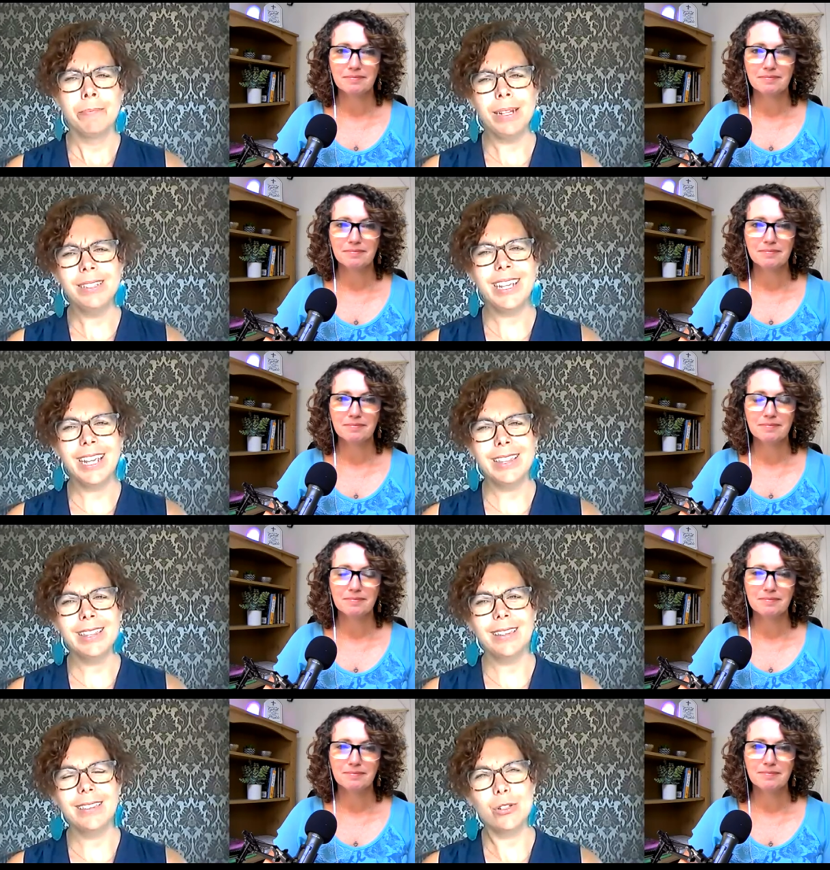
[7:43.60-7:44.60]
Speaker 1: building
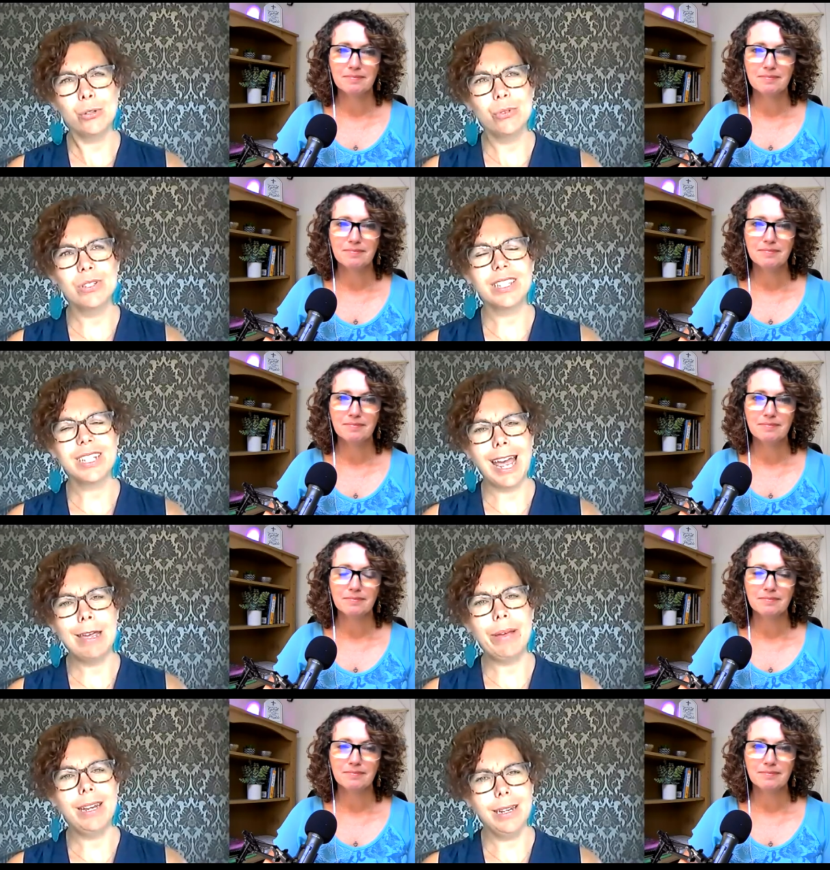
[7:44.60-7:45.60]
in the tools and the
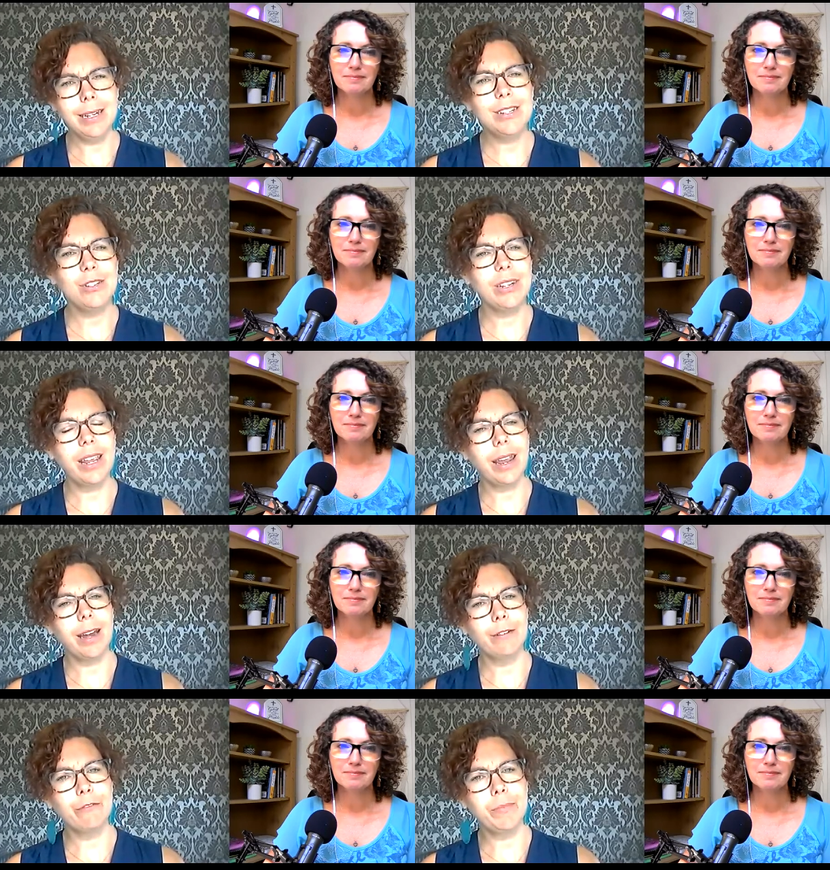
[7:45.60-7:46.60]
time I needed to take
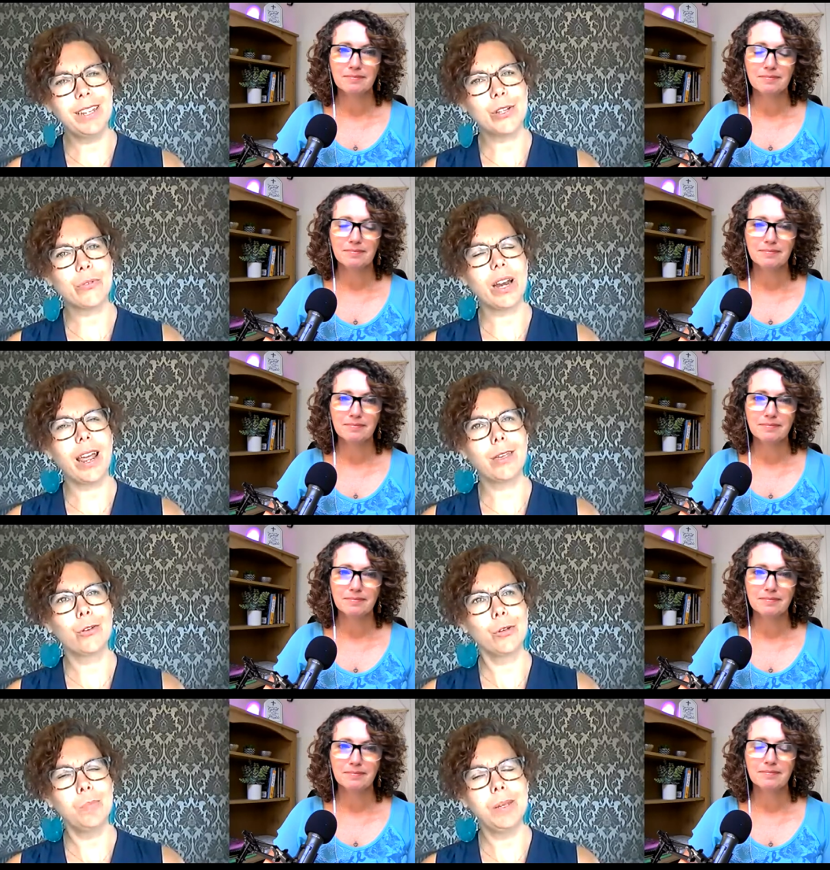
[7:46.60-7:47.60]
care of me so that I
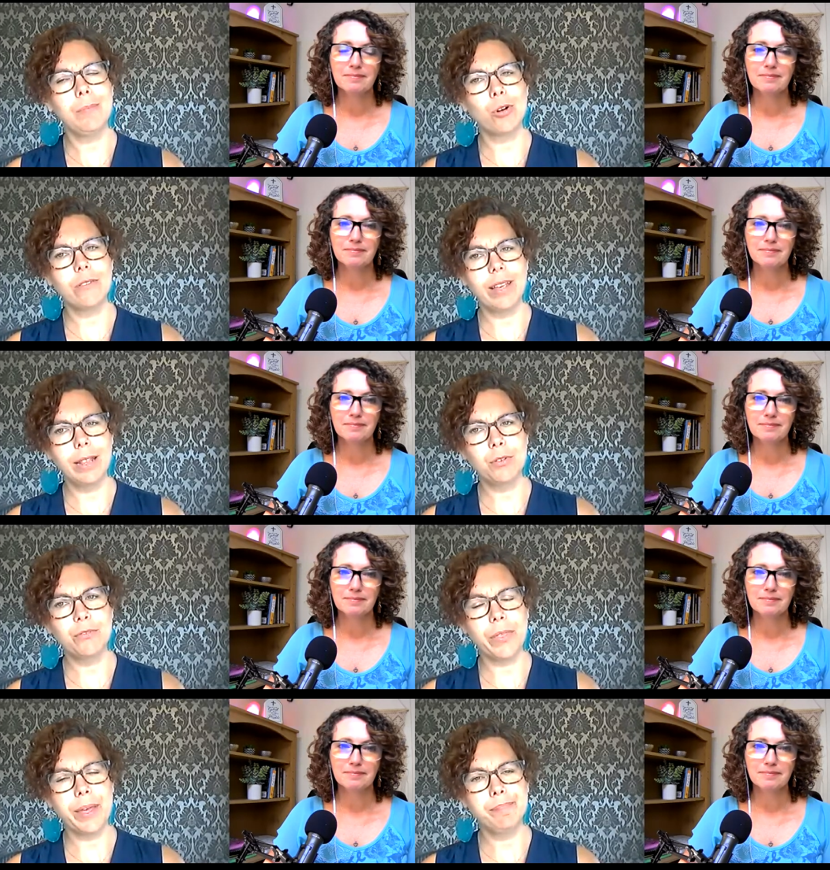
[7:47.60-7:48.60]
could be more available
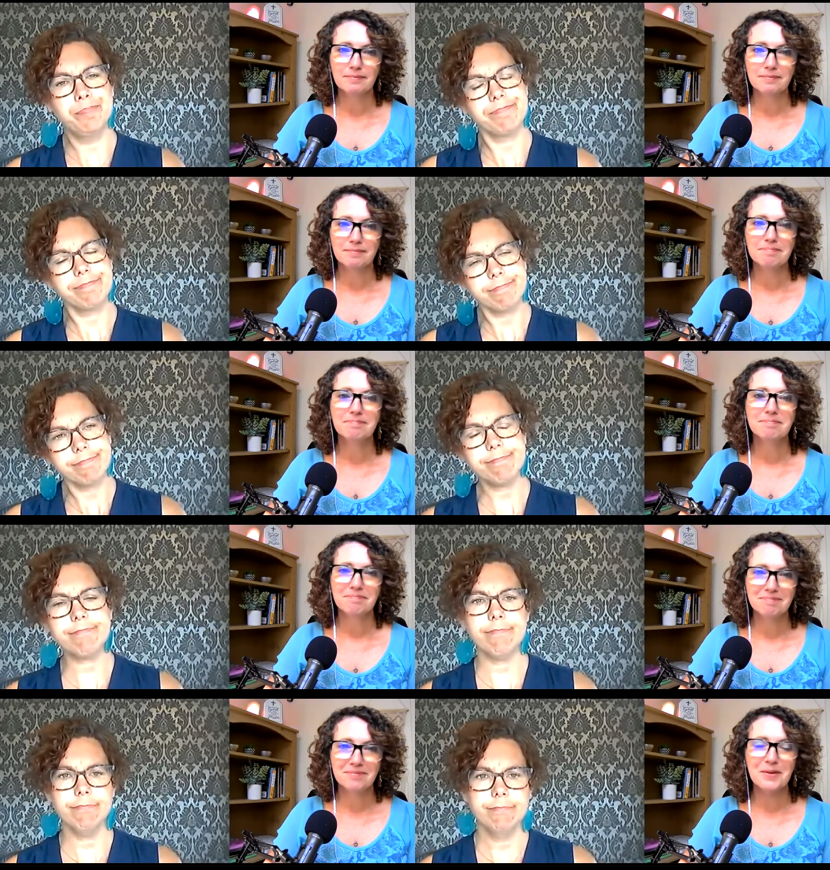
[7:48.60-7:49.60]
for them.
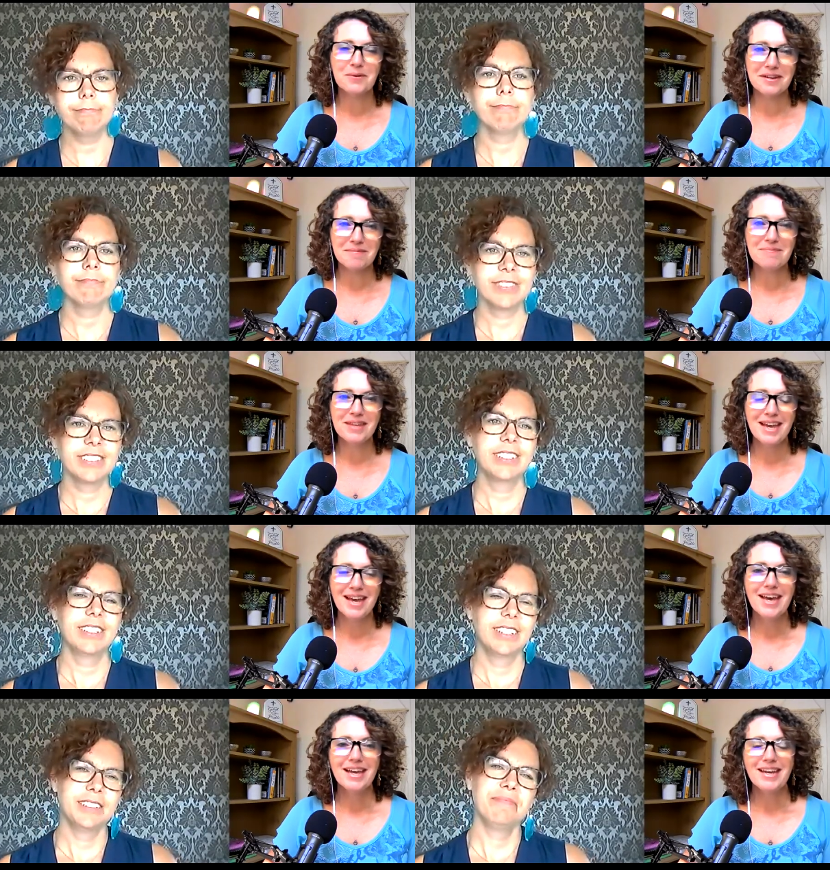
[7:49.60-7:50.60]
Speaker 2: Okay.
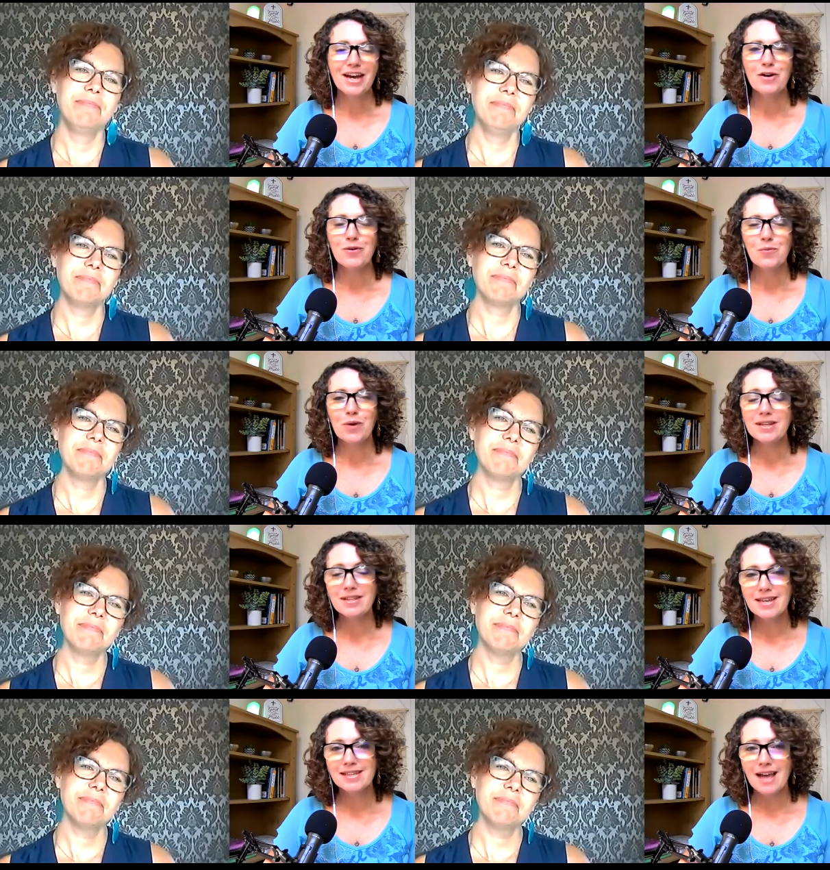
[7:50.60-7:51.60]
Now, one of
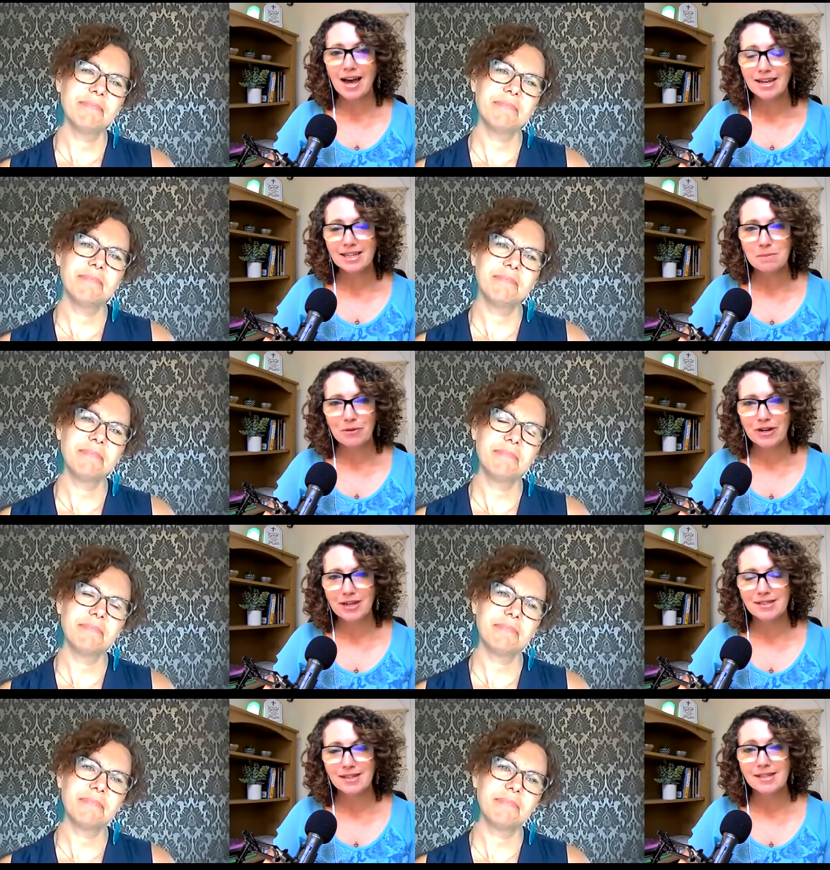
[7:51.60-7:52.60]
the things I
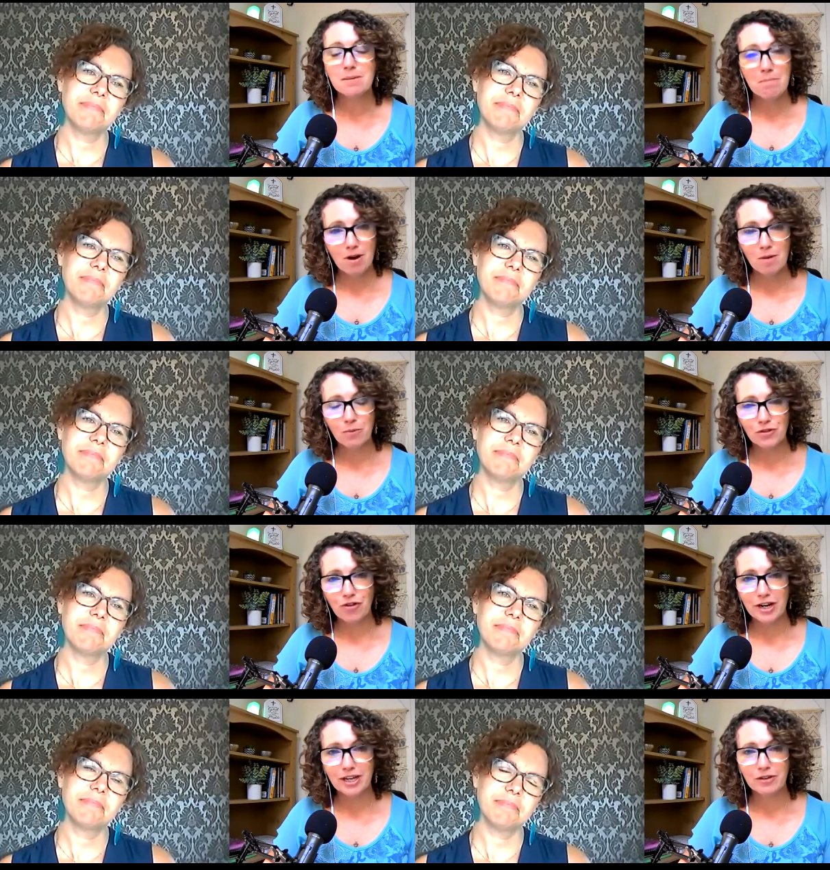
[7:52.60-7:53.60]
experienced as a mom with
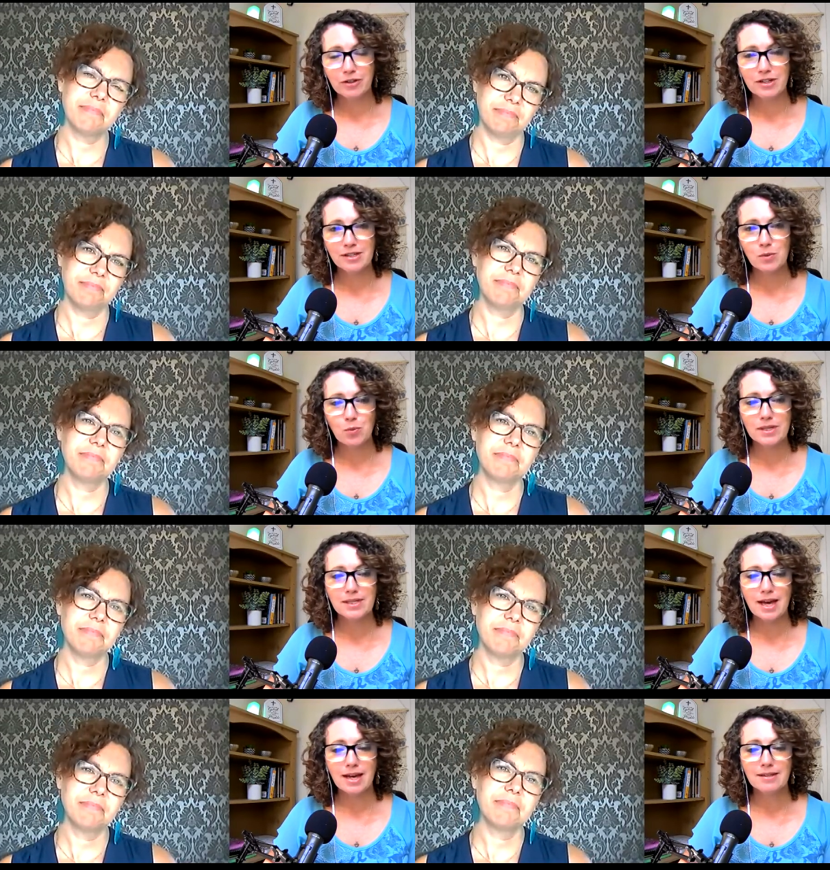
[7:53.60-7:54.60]
chronic illness
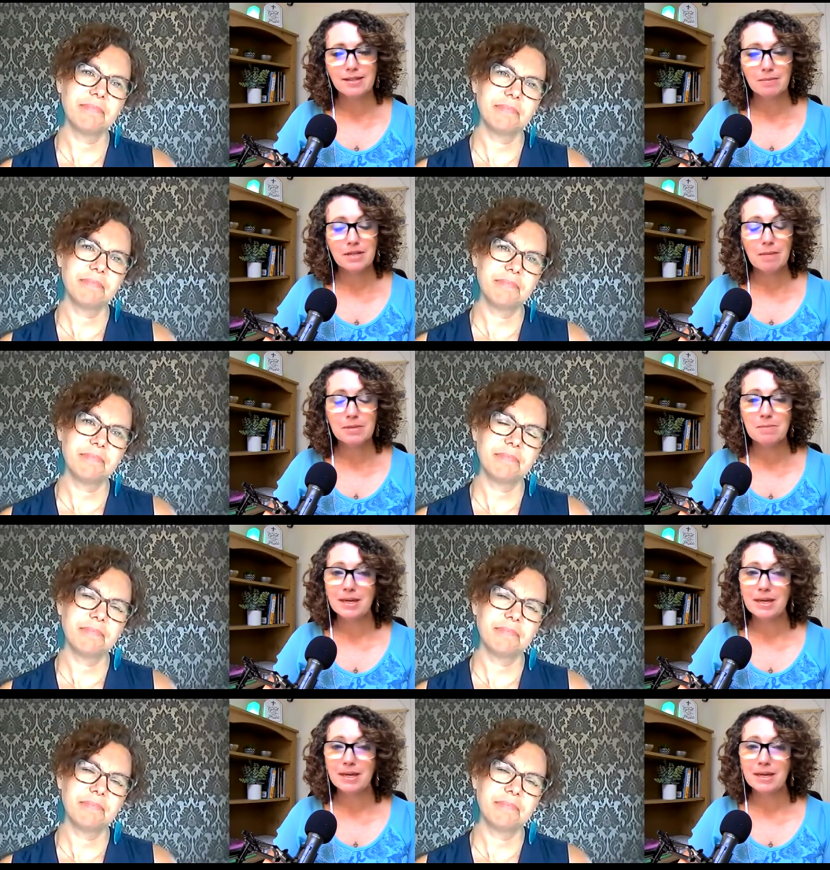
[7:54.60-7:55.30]
was that sometimes my